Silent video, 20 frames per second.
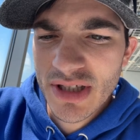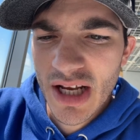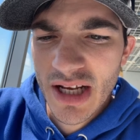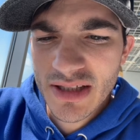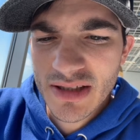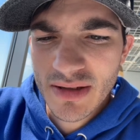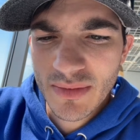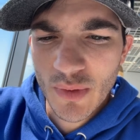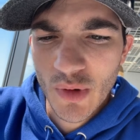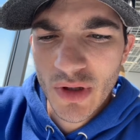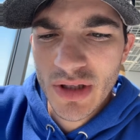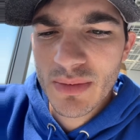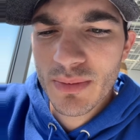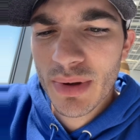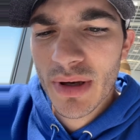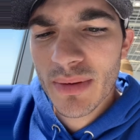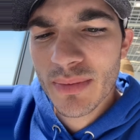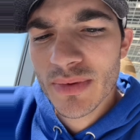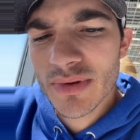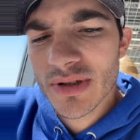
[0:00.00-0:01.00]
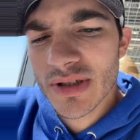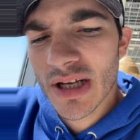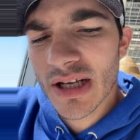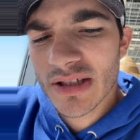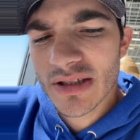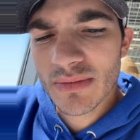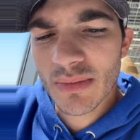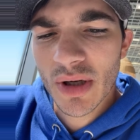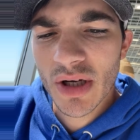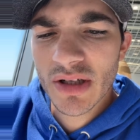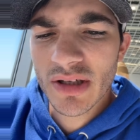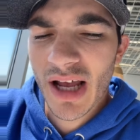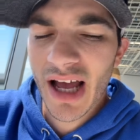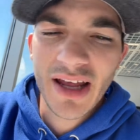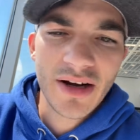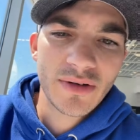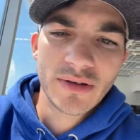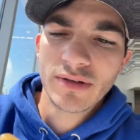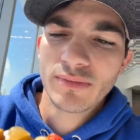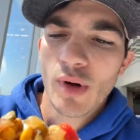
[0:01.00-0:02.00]
think I like that. That's pretty good.
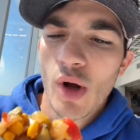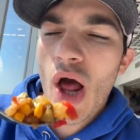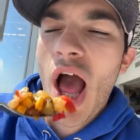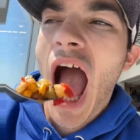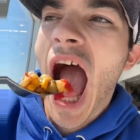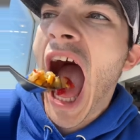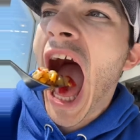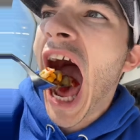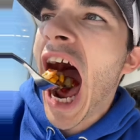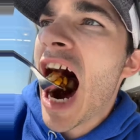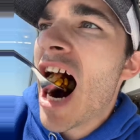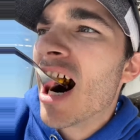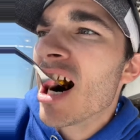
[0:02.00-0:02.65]
These meatballs, bro.